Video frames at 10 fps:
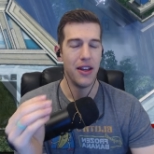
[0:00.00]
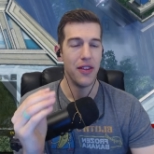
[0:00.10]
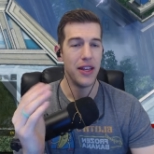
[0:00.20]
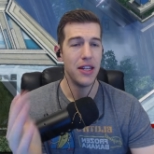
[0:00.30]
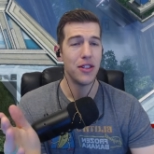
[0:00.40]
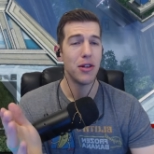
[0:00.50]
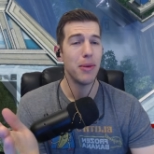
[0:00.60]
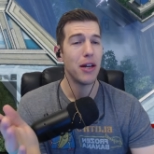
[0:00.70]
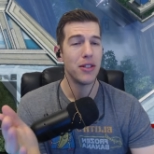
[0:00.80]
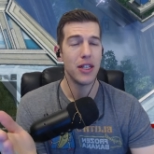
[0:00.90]
these are
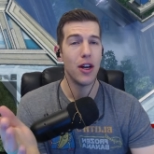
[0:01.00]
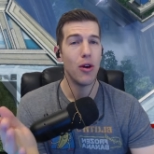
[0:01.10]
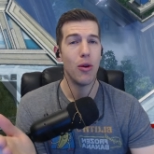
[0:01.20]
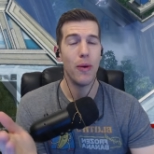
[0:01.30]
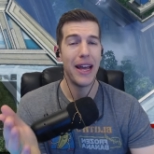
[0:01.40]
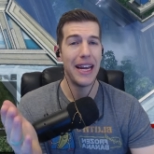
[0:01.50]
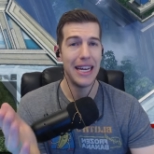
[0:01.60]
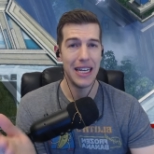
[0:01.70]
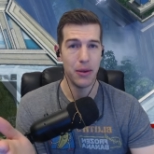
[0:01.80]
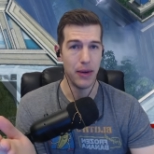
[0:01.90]
about to go away
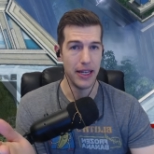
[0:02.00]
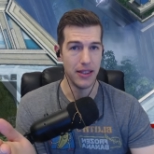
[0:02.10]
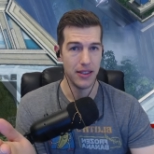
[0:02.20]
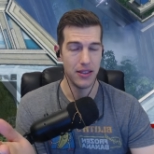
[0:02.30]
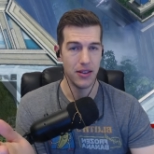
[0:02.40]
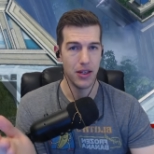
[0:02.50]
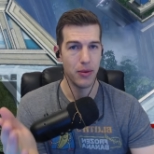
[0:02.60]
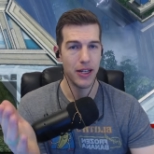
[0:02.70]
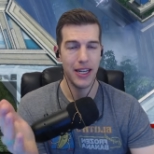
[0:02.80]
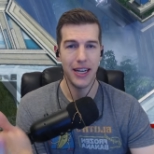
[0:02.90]
anyways all right
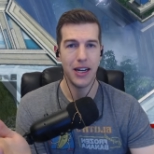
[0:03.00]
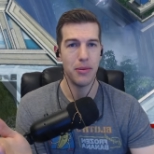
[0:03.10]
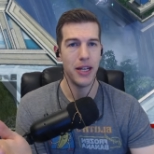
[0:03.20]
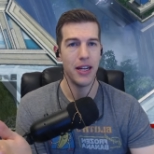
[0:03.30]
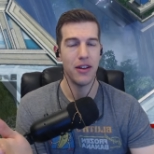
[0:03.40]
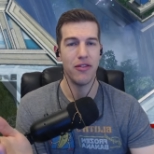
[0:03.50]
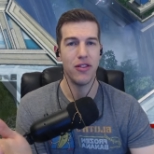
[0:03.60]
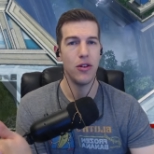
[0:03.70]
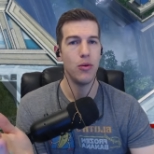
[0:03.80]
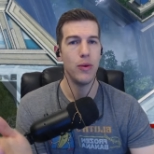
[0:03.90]
we're gonna get an update in a
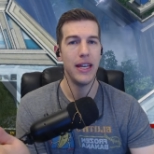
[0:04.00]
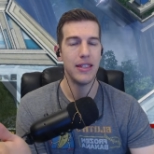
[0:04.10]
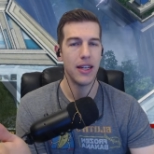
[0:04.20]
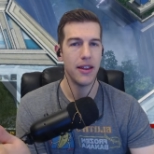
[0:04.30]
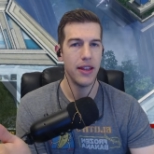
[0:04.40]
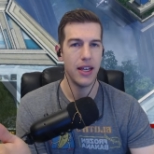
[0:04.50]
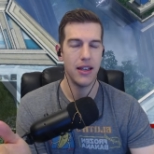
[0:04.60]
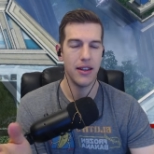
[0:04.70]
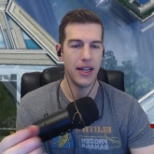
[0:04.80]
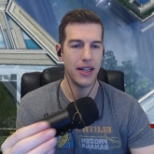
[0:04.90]
few weeks i
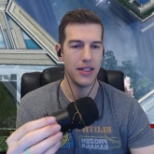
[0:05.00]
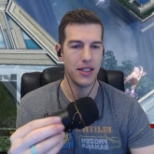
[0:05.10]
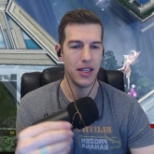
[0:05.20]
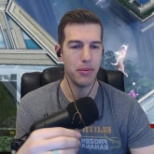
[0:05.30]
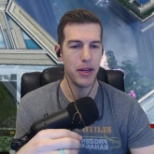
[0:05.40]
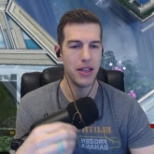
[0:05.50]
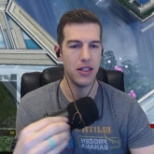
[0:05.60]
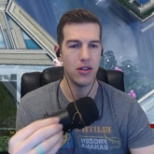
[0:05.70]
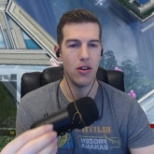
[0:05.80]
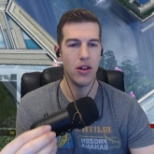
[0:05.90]
think that is gonna make
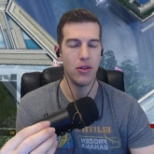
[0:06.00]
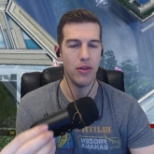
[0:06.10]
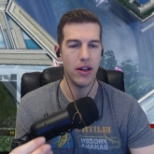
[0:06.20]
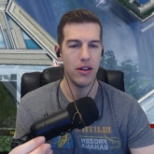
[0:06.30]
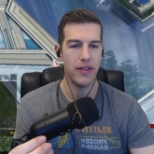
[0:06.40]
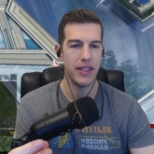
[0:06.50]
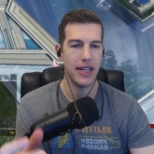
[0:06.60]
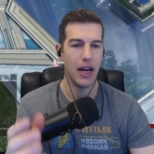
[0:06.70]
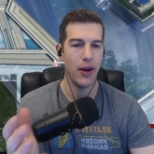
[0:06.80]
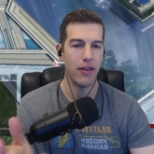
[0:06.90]
these all irrelevant
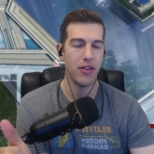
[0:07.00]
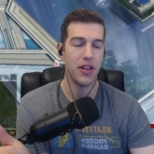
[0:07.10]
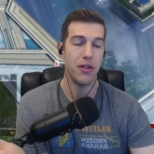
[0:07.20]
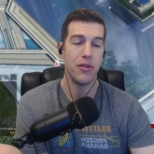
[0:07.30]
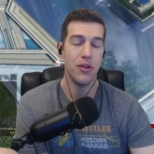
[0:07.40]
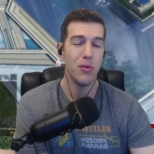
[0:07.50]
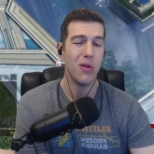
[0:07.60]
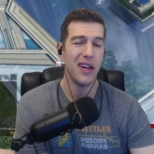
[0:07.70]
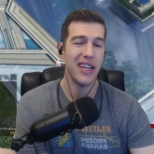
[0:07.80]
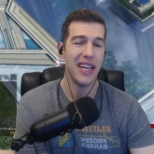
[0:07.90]
however you do
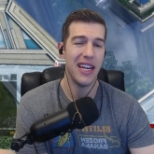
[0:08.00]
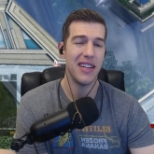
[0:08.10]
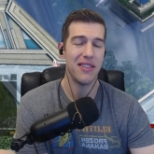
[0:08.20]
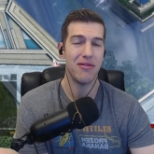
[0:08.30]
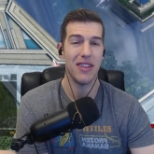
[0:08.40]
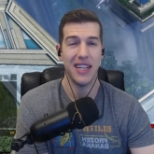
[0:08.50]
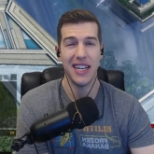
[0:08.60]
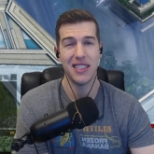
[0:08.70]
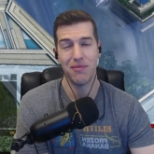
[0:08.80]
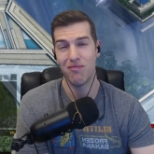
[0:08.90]
want to get it for the
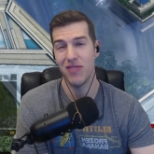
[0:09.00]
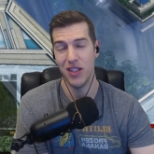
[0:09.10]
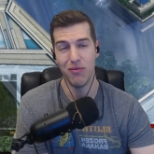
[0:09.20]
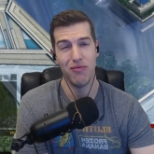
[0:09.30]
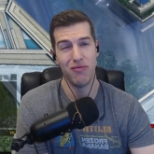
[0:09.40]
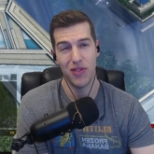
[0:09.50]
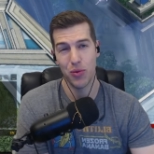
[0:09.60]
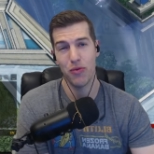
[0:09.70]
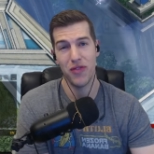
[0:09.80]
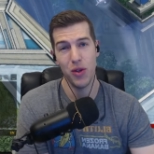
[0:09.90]
next you know
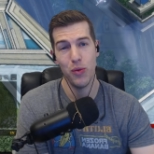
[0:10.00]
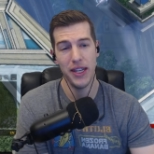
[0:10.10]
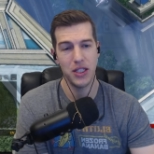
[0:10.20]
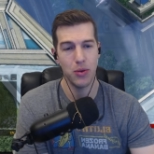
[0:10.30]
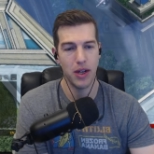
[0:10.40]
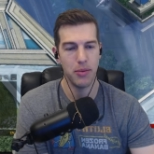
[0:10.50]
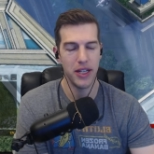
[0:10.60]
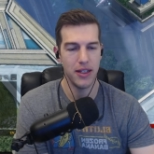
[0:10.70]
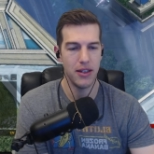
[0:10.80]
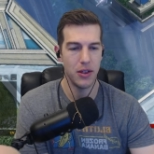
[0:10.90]
few weeks you want to
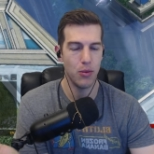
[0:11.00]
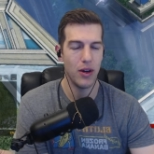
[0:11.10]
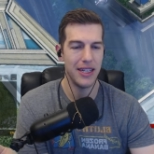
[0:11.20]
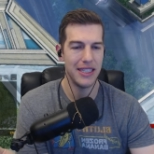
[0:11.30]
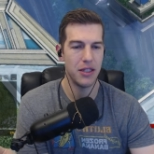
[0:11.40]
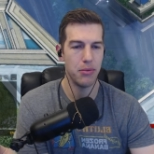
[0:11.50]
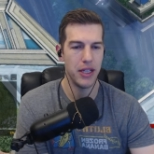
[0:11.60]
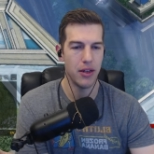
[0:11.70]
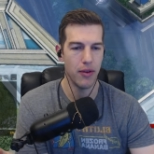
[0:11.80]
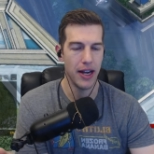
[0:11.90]
be you want it to
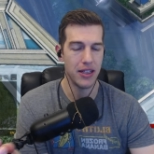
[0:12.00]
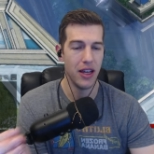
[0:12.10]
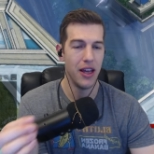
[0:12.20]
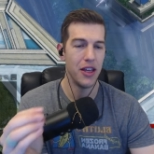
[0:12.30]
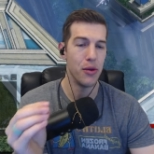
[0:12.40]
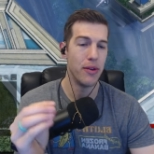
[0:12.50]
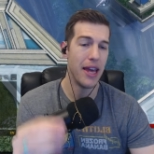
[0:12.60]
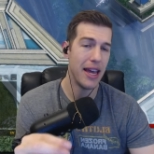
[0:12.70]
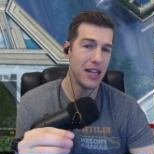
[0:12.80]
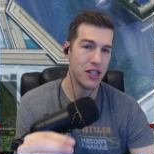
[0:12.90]
be correct you
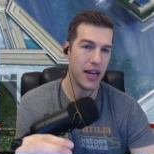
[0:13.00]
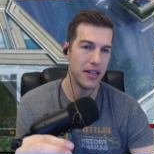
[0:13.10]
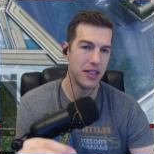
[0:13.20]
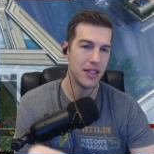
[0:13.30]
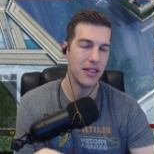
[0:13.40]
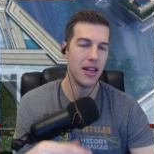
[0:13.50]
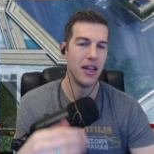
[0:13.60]
can change it